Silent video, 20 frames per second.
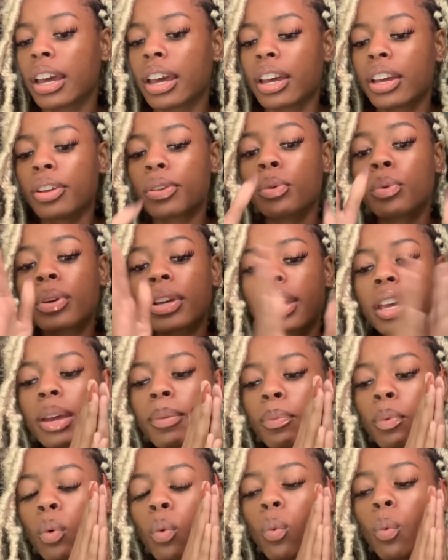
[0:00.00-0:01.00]
you keep
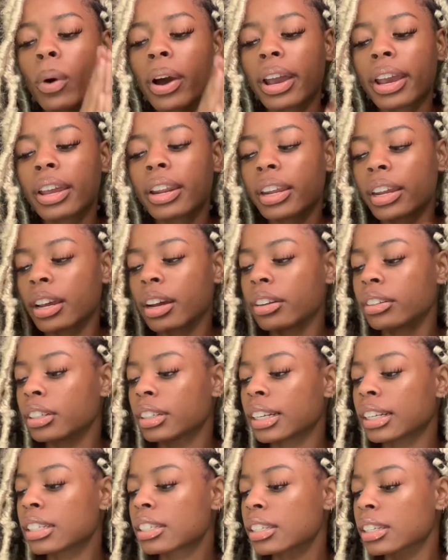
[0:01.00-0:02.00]
waiting under
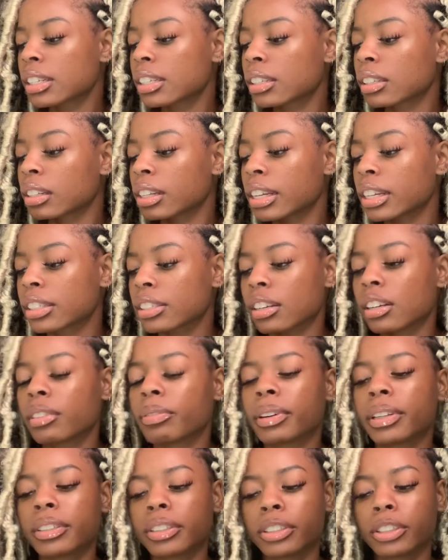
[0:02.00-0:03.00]
that says lay a solid
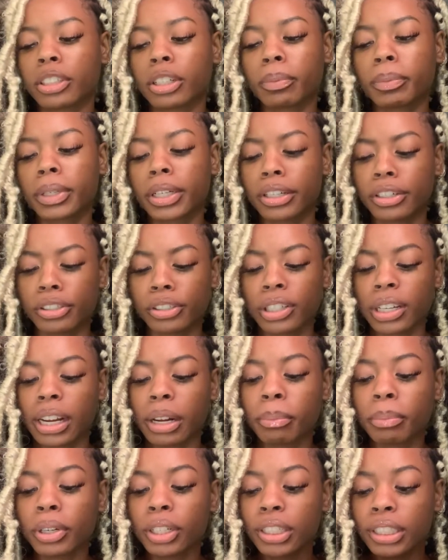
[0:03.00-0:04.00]
foundation i'm gonna get into
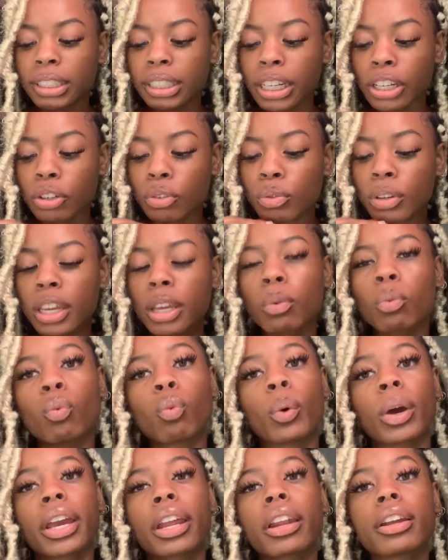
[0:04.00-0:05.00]
that but it's like you keep
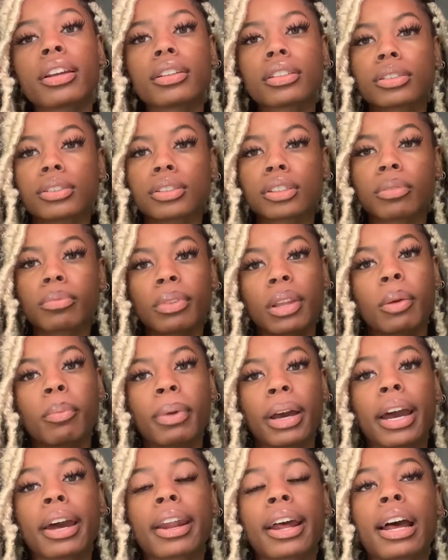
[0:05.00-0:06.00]
waiting till something
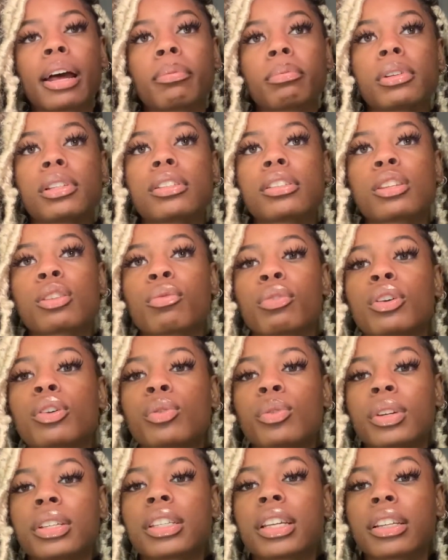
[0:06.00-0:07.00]
bad happens for
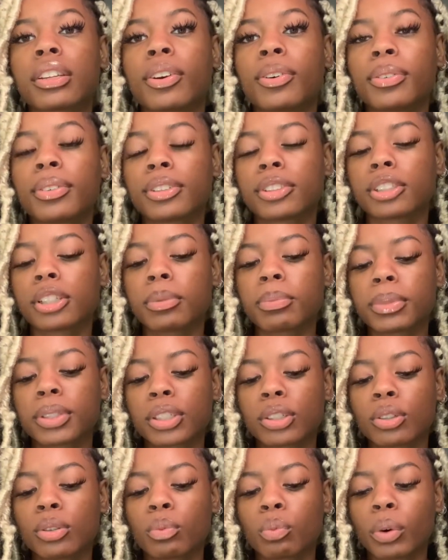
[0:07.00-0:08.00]
you to take the ownership
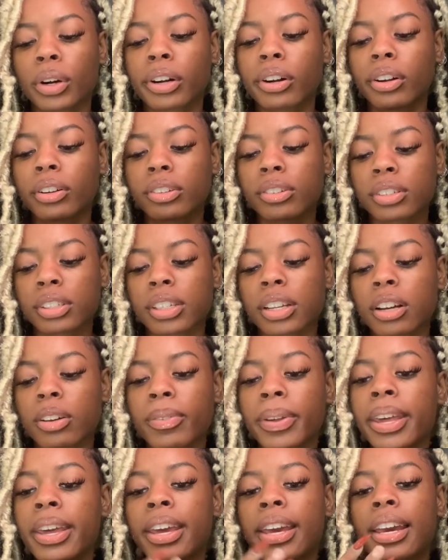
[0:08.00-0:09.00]
to work on yourself
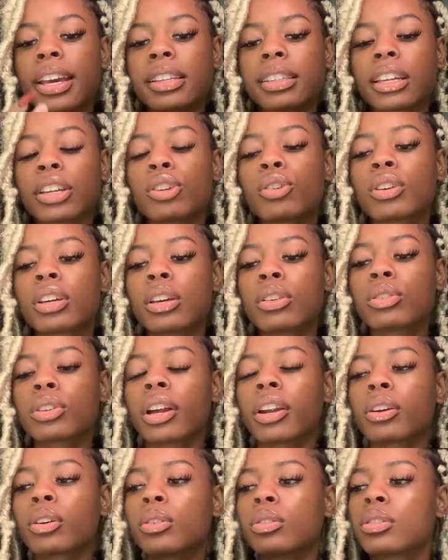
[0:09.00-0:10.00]
it's like you keep trying
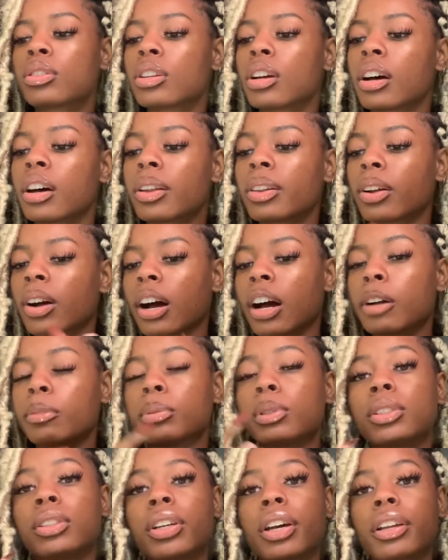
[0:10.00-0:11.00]
to go to other
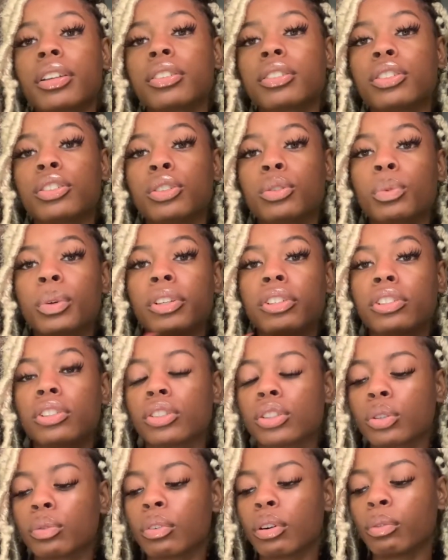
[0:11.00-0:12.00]
options or other situations
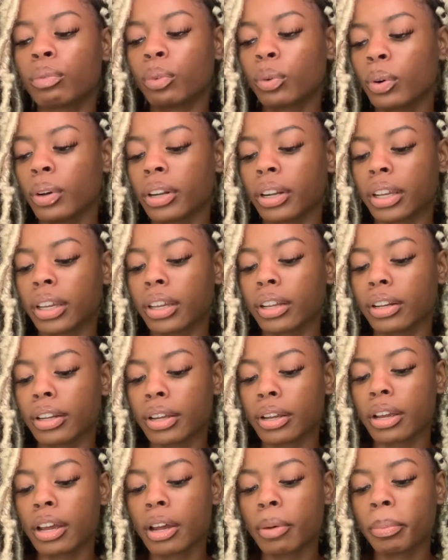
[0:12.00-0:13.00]
to avoid
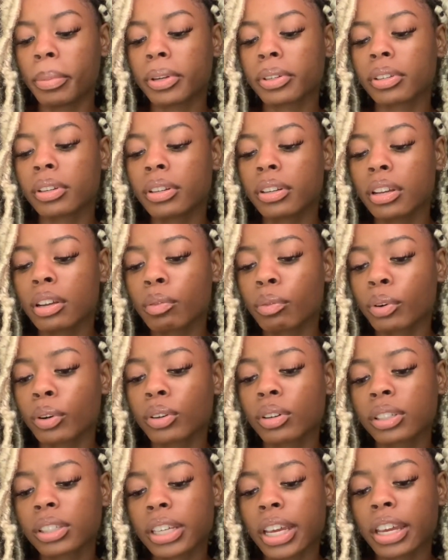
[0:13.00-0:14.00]
healing but a need for you
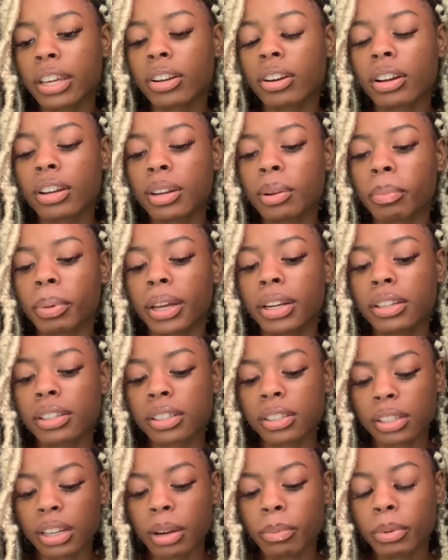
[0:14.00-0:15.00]
to take your independence and
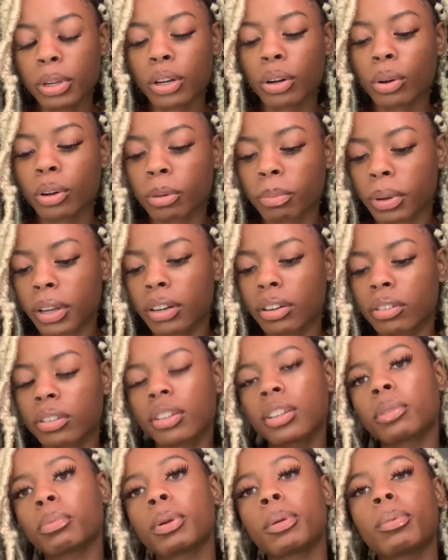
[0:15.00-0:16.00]
stop being codependent on
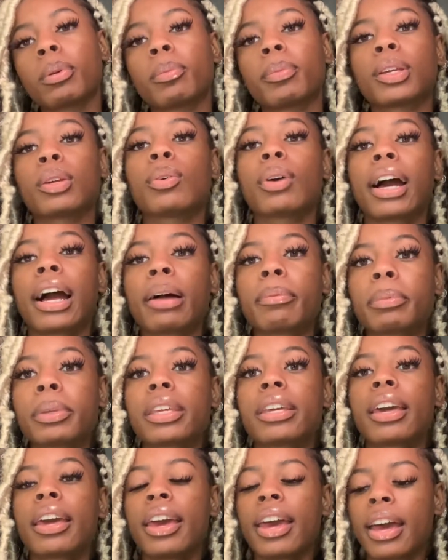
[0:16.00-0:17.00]
other people to make you
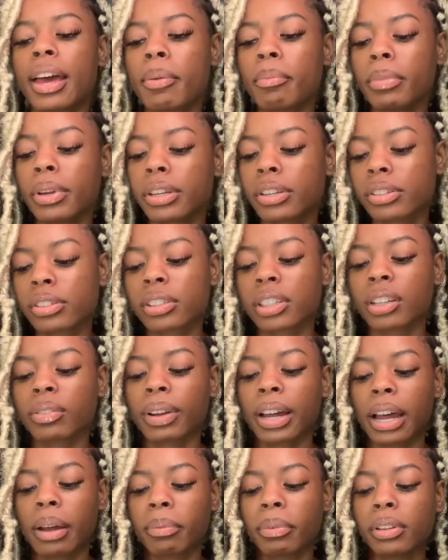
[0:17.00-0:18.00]
happy and make yourself
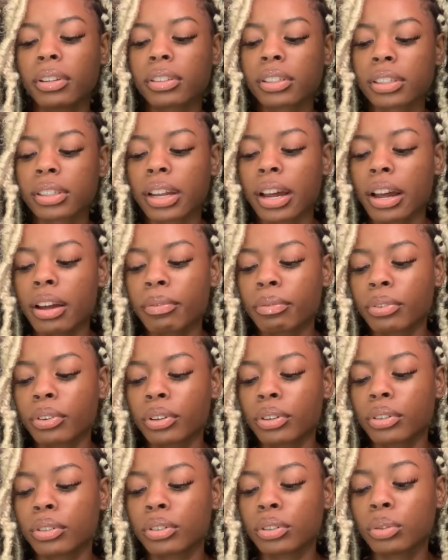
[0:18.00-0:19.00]
happy there's a time for
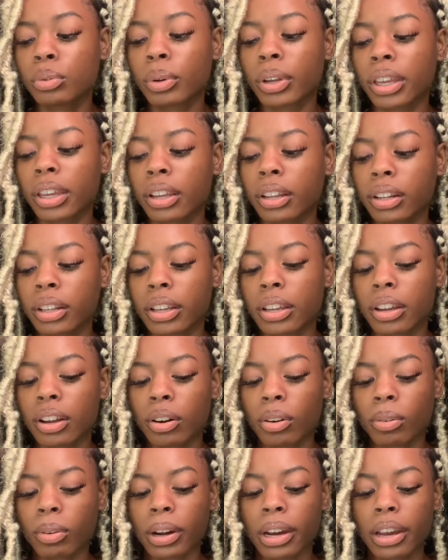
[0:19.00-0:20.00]
you to do healing
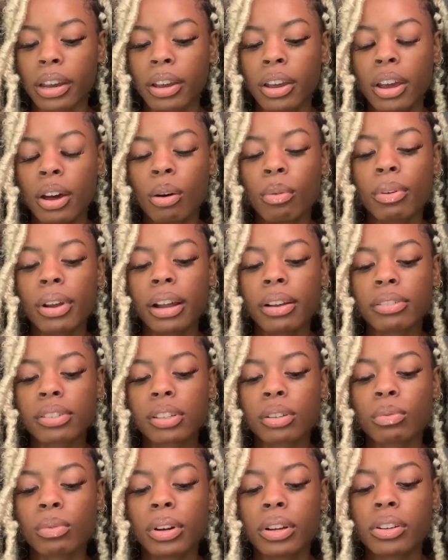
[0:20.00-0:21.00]
all right we have
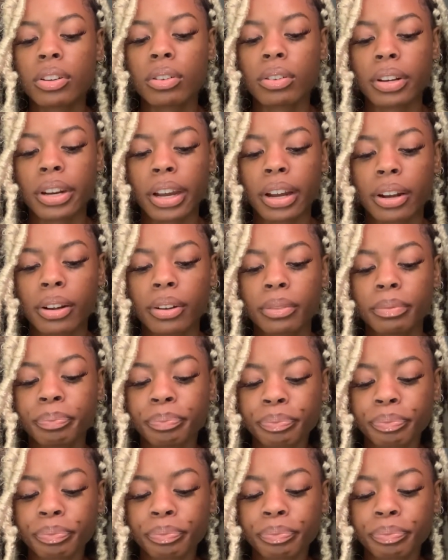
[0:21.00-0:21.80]
surrendered now